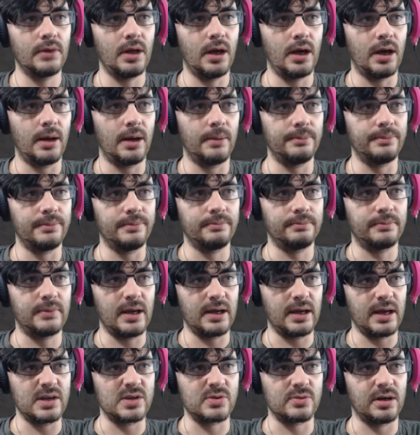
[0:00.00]

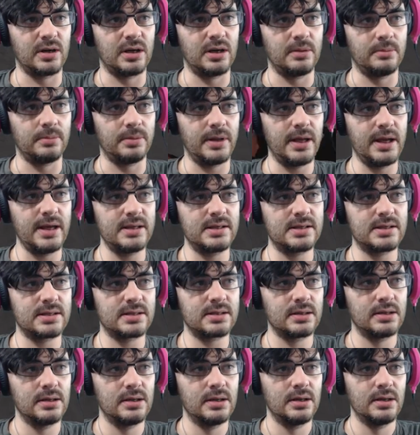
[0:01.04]
That guy's running in
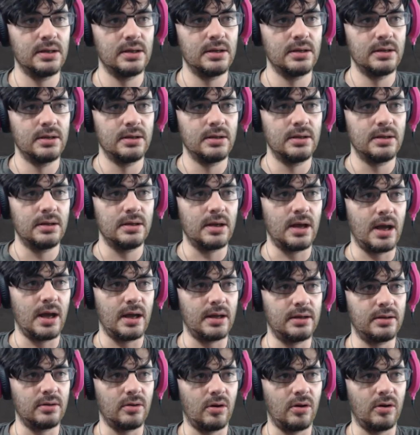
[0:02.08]
place,
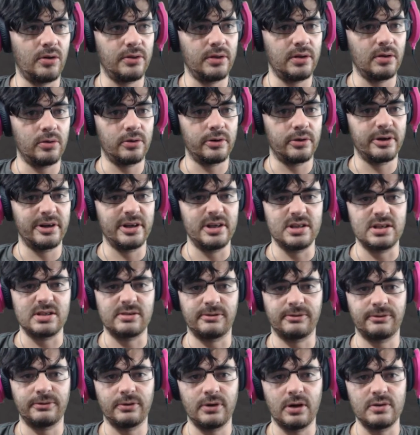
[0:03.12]
and all the ore is
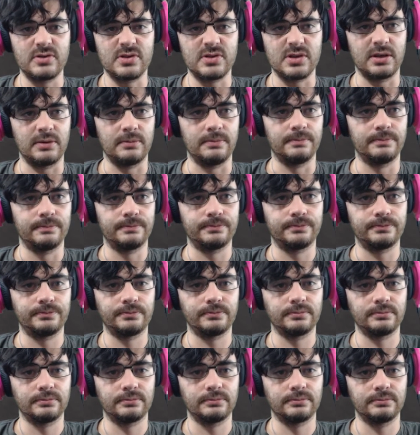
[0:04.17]
frozen.
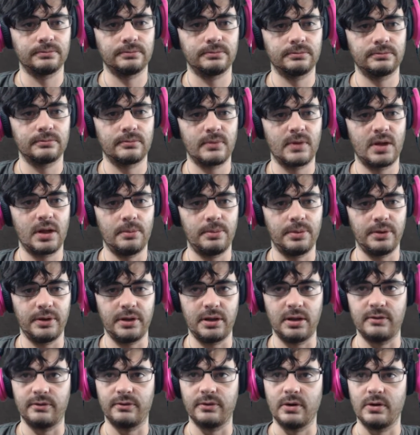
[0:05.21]

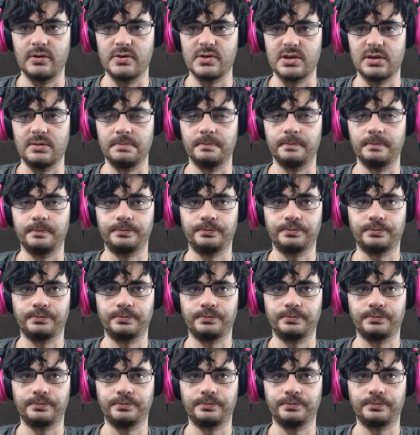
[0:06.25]
Completely frozen.